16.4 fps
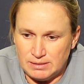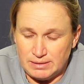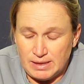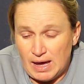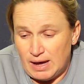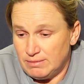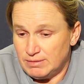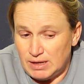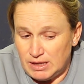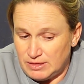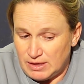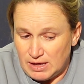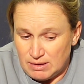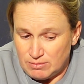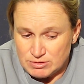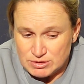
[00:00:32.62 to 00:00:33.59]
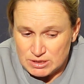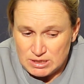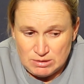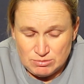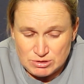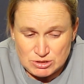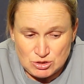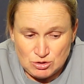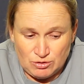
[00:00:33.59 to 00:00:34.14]
yeah, I think it was a it
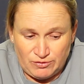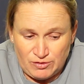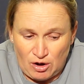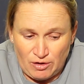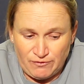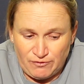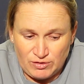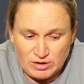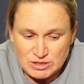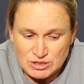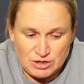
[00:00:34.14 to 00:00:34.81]
was a tough night for us.